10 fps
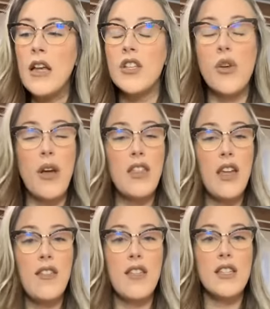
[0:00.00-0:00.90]
So I
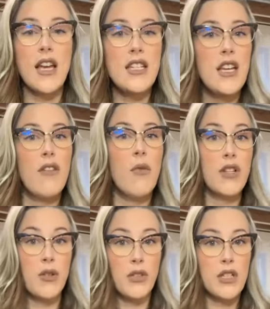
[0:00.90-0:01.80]
think this idea of
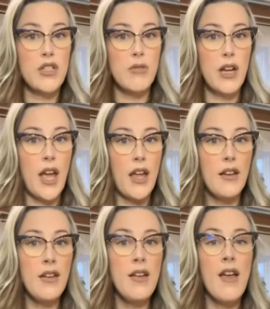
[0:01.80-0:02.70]
what's old is new
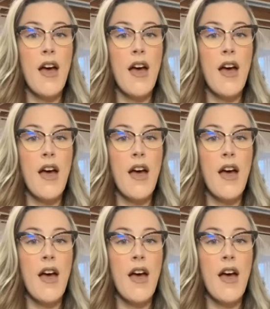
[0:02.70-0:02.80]
again.